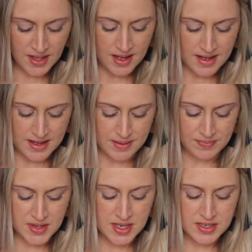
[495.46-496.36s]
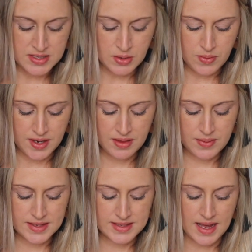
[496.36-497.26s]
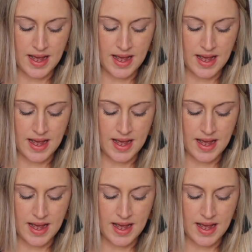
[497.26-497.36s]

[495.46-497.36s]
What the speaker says: So one of the ones that